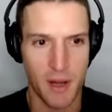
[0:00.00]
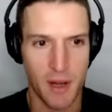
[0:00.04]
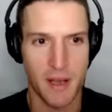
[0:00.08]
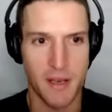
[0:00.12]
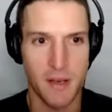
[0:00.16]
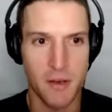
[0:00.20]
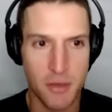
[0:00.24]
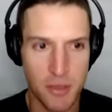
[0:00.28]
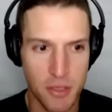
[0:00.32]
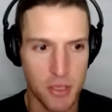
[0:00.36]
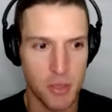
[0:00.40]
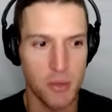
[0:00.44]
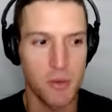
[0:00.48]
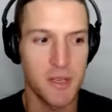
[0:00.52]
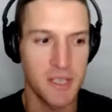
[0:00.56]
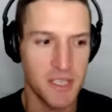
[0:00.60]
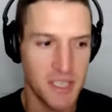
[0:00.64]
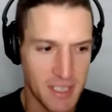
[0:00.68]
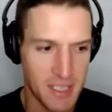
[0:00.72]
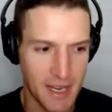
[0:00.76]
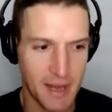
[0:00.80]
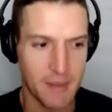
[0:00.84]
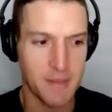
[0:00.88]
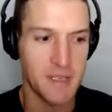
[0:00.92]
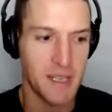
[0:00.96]
and you do the
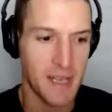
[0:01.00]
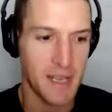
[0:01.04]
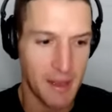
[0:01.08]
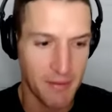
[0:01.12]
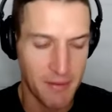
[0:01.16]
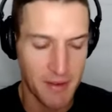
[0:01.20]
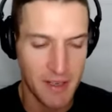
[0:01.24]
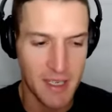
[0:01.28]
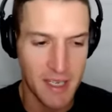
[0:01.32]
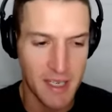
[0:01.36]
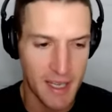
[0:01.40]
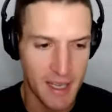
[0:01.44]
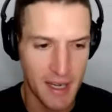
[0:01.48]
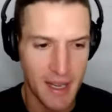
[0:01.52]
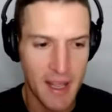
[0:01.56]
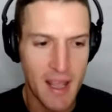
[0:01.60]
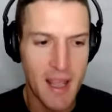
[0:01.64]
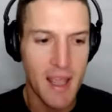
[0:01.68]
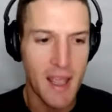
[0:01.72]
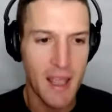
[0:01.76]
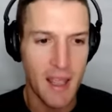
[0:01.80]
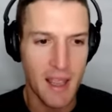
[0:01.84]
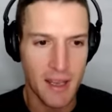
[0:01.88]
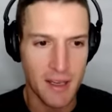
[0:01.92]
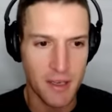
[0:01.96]
steps that Evan did,
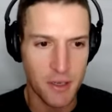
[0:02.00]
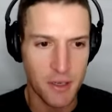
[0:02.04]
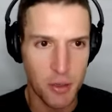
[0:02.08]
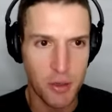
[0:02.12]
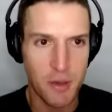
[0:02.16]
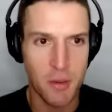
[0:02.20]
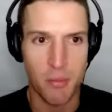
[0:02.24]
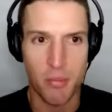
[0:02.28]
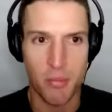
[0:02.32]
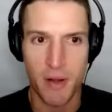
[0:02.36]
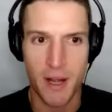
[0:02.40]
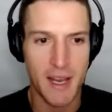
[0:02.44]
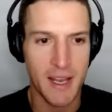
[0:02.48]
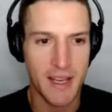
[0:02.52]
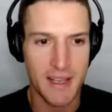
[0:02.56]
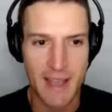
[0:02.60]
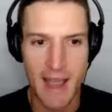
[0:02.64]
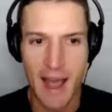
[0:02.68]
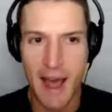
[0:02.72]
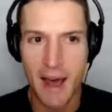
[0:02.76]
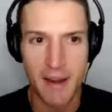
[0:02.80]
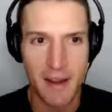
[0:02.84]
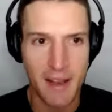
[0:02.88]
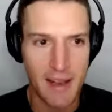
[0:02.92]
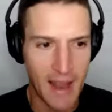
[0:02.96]
you can break it
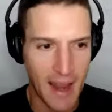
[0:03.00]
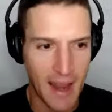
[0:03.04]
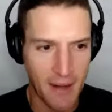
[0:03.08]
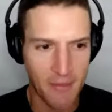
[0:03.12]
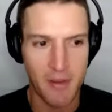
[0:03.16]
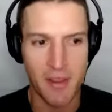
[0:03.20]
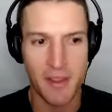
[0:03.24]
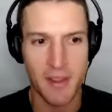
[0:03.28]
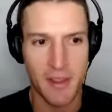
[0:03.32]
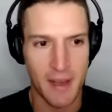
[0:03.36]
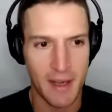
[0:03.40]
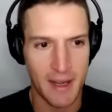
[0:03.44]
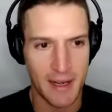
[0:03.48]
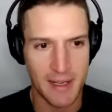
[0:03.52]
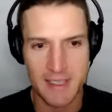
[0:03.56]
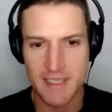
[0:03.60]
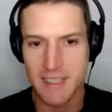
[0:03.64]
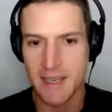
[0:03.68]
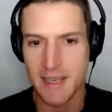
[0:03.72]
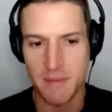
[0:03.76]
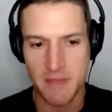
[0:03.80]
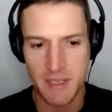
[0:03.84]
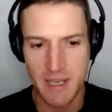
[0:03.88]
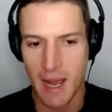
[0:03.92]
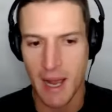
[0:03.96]
down and everything that
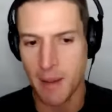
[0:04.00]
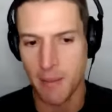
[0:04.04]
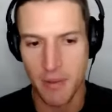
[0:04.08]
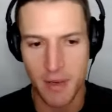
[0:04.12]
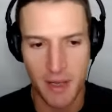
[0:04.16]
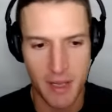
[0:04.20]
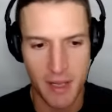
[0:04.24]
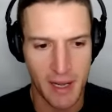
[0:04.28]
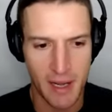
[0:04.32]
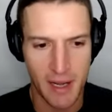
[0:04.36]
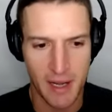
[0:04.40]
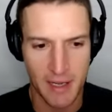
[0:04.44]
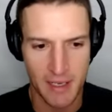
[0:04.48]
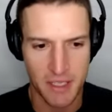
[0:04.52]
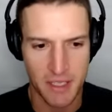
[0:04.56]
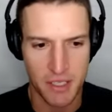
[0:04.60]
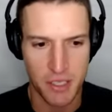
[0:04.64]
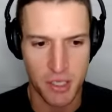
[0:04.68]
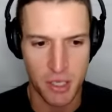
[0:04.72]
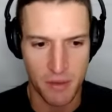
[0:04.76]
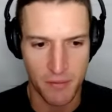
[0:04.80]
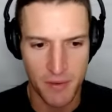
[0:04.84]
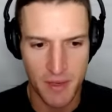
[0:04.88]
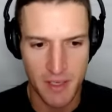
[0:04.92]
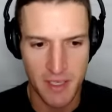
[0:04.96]
seems complicated on the
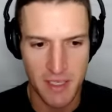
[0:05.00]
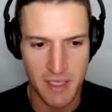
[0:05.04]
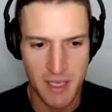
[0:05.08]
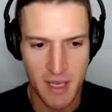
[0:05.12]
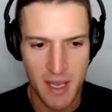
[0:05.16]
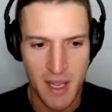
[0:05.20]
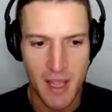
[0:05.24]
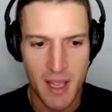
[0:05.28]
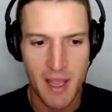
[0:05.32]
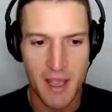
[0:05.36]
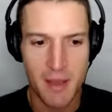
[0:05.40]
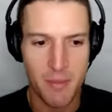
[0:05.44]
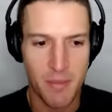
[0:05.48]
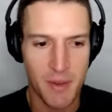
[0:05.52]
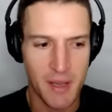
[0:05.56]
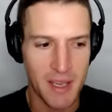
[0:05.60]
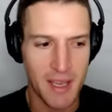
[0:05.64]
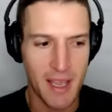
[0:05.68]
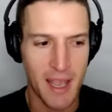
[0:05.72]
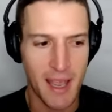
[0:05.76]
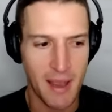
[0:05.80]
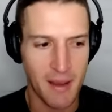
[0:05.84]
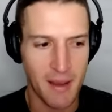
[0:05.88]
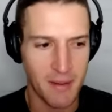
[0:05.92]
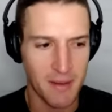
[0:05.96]
surface
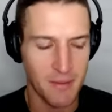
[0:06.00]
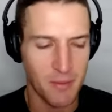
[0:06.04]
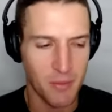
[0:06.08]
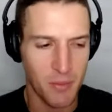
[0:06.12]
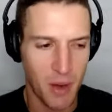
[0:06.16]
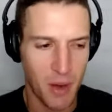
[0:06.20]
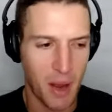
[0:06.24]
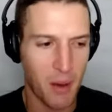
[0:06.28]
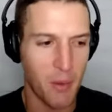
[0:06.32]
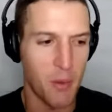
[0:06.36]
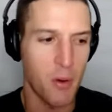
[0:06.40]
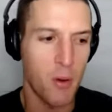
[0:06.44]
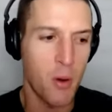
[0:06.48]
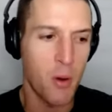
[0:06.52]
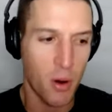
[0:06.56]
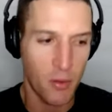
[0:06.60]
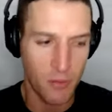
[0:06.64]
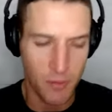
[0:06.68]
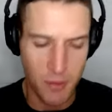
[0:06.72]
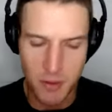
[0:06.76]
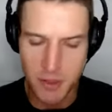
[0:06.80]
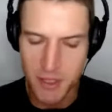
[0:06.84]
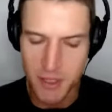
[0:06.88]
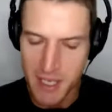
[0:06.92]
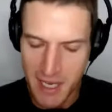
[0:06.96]
became I won't call it
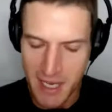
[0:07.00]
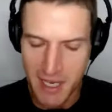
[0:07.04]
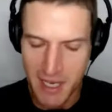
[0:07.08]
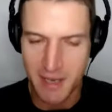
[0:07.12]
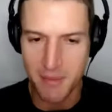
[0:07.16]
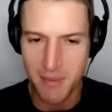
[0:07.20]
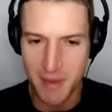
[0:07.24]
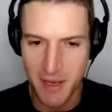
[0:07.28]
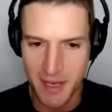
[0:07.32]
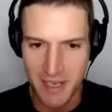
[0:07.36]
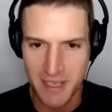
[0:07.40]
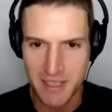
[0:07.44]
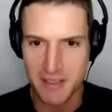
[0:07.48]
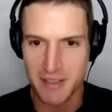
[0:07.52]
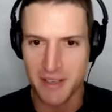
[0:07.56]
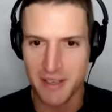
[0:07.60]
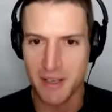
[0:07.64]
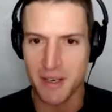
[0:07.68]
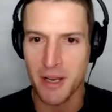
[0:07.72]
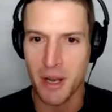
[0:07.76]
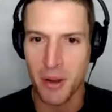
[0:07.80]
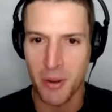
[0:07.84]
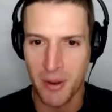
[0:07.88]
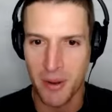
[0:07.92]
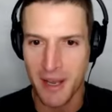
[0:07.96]
routine because
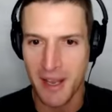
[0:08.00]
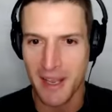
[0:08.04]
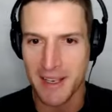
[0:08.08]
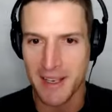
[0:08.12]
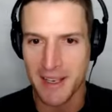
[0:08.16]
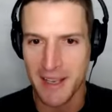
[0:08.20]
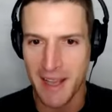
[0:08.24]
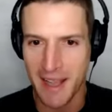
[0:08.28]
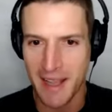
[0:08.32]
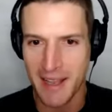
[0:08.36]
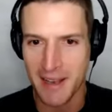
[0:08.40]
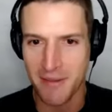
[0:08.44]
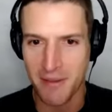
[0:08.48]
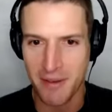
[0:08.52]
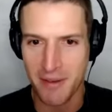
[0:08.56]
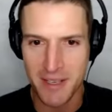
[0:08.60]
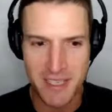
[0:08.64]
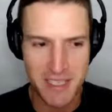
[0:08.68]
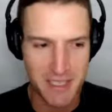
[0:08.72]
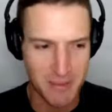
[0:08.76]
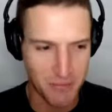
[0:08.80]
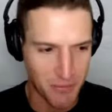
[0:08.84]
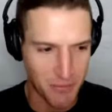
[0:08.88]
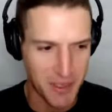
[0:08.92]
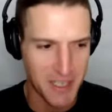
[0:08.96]
going and, and
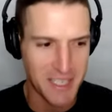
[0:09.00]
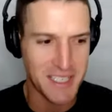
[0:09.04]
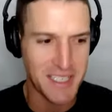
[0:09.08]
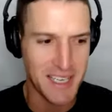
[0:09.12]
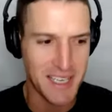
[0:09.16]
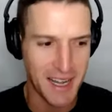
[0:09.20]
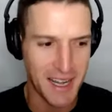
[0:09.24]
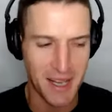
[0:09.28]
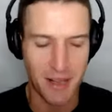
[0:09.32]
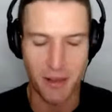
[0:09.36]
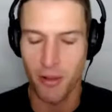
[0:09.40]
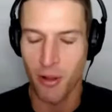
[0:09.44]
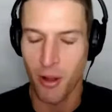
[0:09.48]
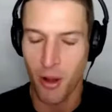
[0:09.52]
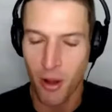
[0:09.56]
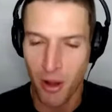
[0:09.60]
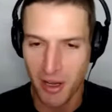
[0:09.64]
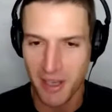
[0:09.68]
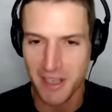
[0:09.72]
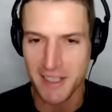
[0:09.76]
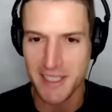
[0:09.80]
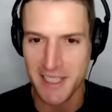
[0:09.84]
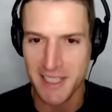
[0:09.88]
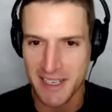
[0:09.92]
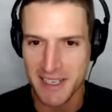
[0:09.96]
resetting
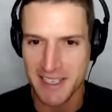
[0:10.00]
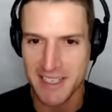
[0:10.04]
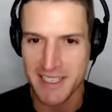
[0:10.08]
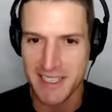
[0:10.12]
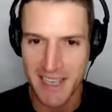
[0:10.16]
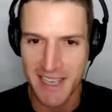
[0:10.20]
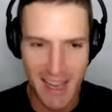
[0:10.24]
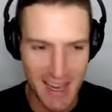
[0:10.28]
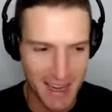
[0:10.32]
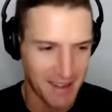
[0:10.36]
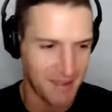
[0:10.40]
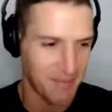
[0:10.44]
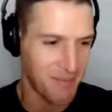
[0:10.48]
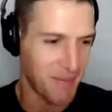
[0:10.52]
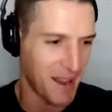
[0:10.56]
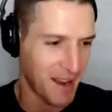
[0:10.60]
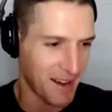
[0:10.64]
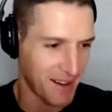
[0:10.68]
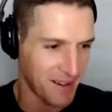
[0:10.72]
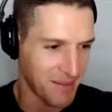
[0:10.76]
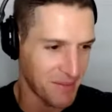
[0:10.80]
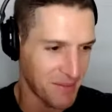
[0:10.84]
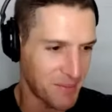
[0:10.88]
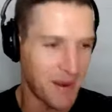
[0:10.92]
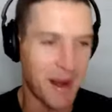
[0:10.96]
laws in the state
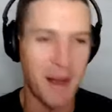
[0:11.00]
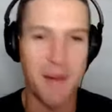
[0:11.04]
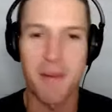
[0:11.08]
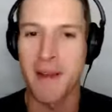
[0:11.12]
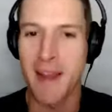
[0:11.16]
probably